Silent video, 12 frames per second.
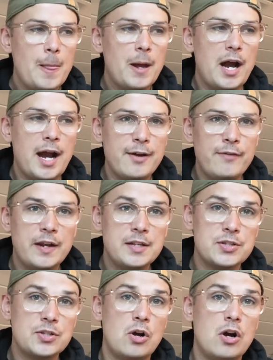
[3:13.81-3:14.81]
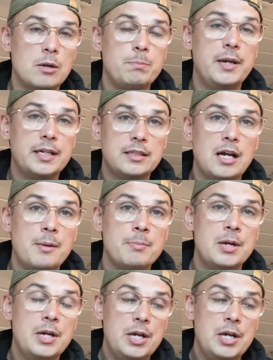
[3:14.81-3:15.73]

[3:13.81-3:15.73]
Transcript: I've had a song picked up